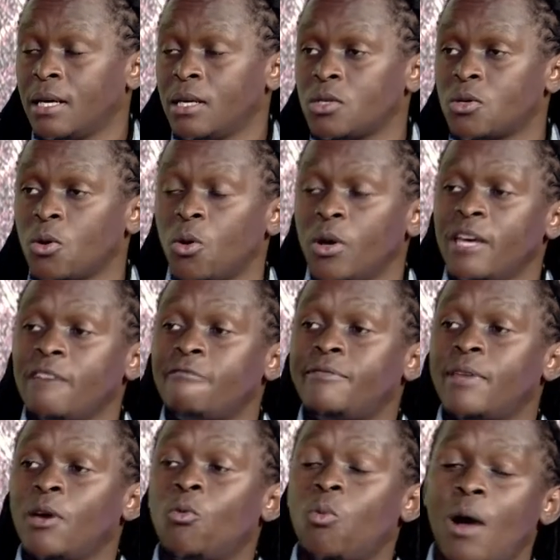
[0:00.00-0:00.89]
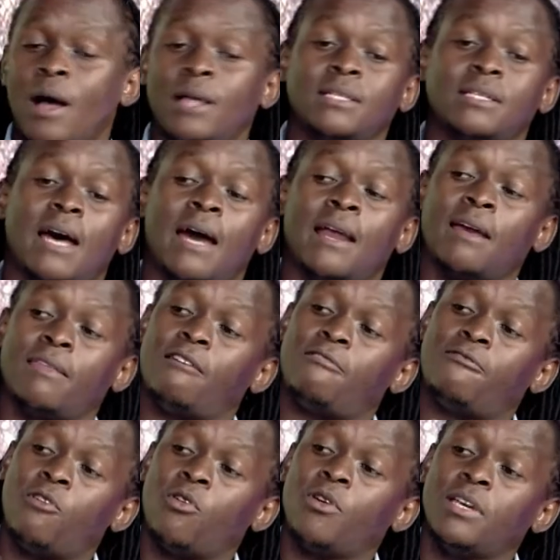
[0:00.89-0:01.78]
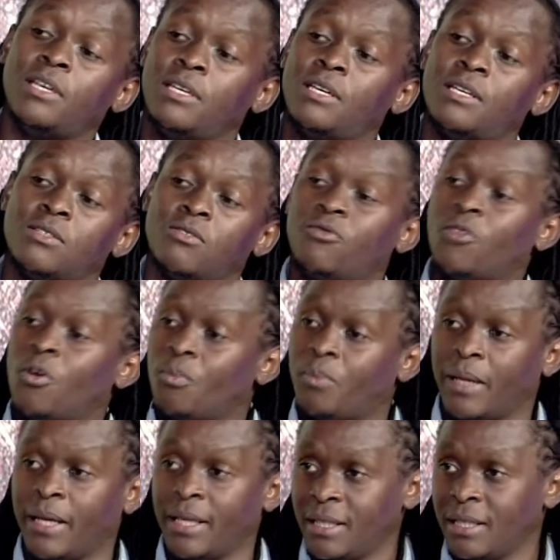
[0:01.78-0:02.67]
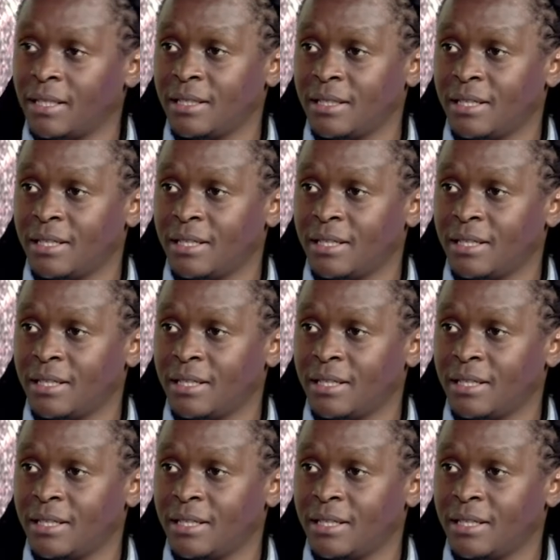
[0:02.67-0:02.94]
So if they want another four years of complaining,